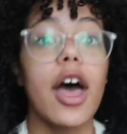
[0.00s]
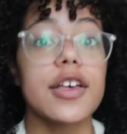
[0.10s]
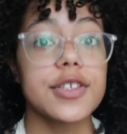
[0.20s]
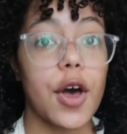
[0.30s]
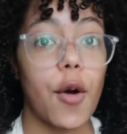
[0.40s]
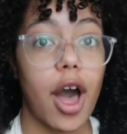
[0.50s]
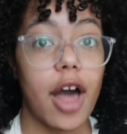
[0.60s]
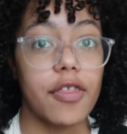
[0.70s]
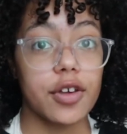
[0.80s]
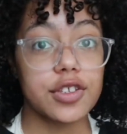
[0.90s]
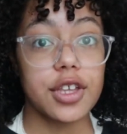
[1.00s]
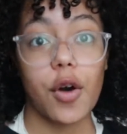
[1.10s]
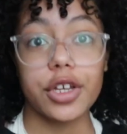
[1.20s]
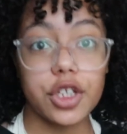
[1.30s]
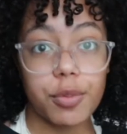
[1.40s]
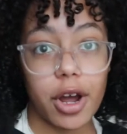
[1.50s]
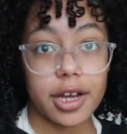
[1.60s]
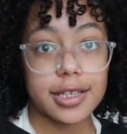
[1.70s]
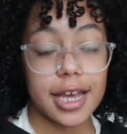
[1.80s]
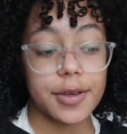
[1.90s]
So those are the only two
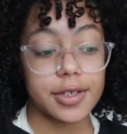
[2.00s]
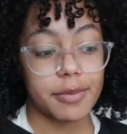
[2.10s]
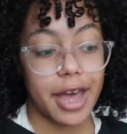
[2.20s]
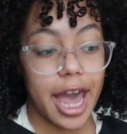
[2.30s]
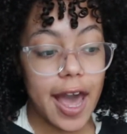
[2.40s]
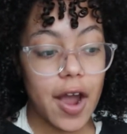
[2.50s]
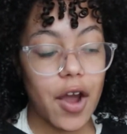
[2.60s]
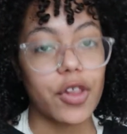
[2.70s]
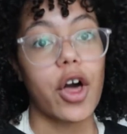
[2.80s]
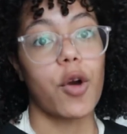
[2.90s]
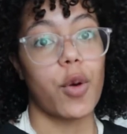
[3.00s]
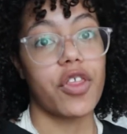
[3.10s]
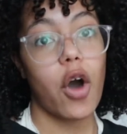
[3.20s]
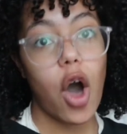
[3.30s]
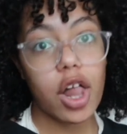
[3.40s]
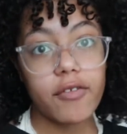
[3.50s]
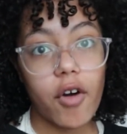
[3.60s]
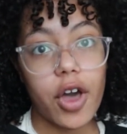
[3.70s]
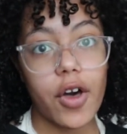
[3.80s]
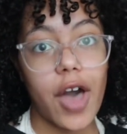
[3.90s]
products I used in my hair, along with olive
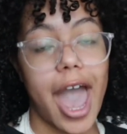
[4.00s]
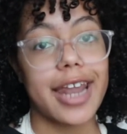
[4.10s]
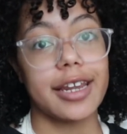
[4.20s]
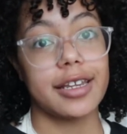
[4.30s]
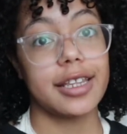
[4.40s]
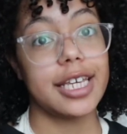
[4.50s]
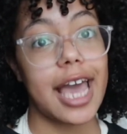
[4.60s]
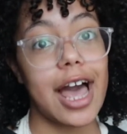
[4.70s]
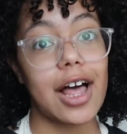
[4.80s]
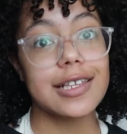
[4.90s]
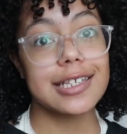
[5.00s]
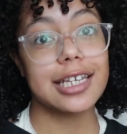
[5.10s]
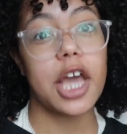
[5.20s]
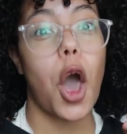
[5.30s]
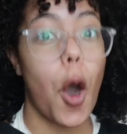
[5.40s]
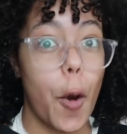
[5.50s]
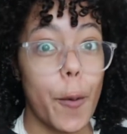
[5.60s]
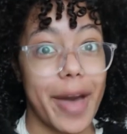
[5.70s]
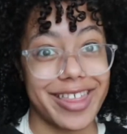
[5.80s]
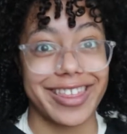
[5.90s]
oil, and I did the
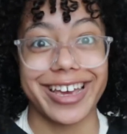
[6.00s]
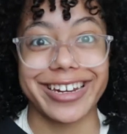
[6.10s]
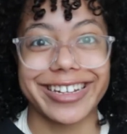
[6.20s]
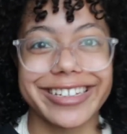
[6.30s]
LCO method.